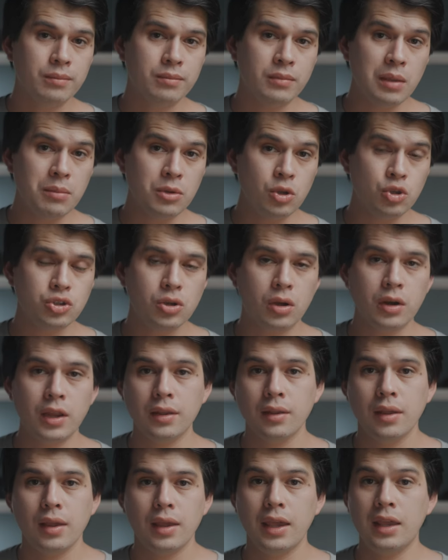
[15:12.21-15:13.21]
Maybe you shot
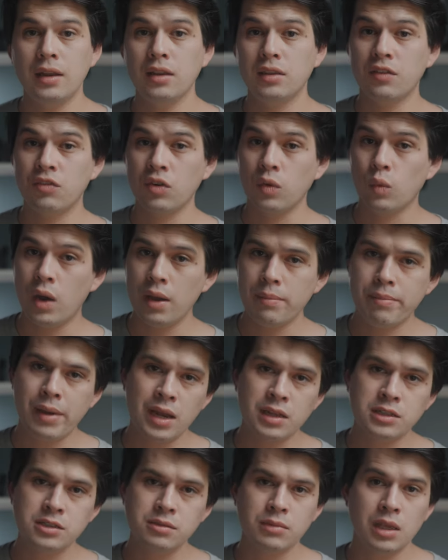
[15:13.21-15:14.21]
it in a different white
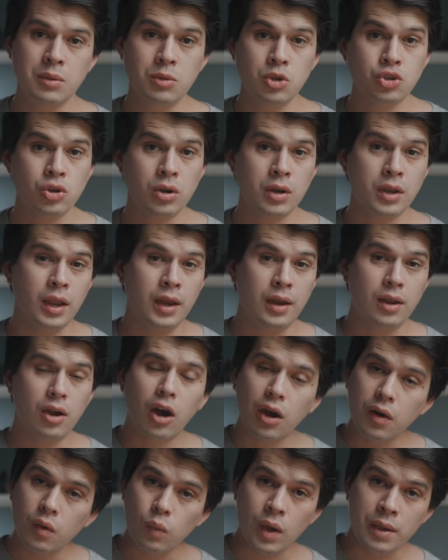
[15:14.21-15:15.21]
balance, maybe you shot it in
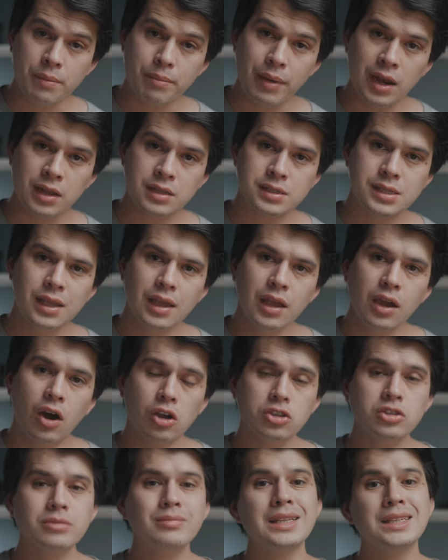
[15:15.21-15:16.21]
auto white balance.
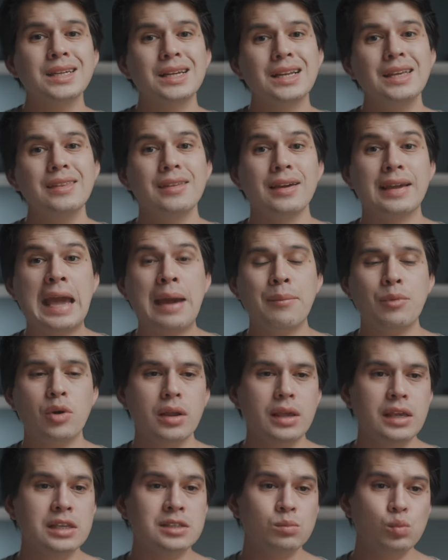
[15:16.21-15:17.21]
Automatically the camera
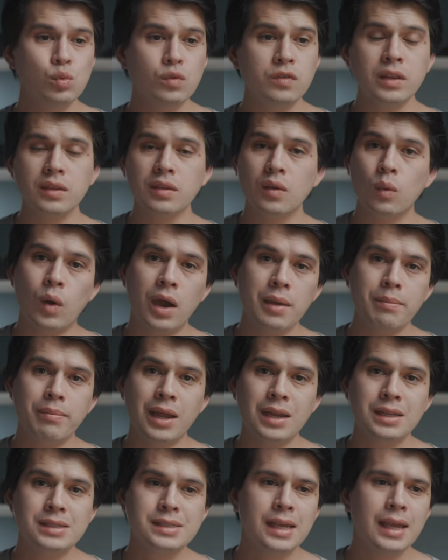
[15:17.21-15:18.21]
is moving the white
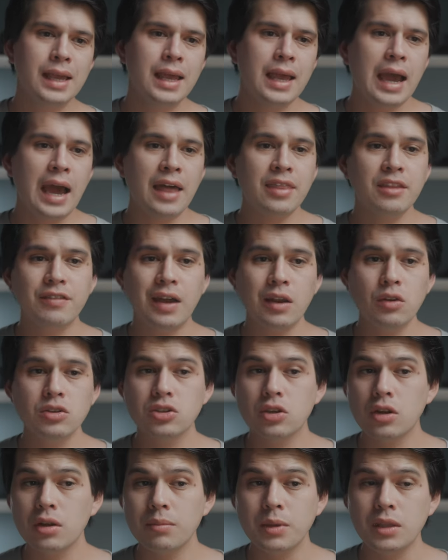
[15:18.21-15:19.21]
balance and the value is
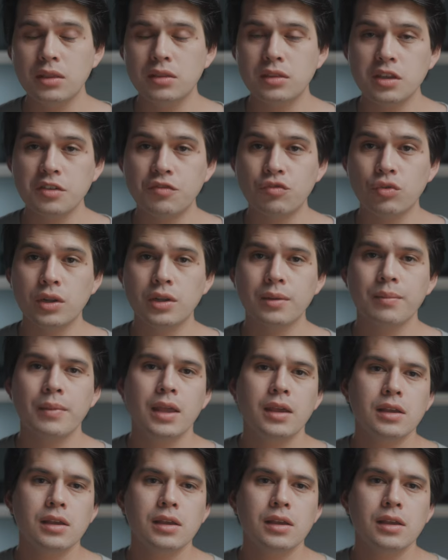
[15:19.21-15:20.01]
gonna be different.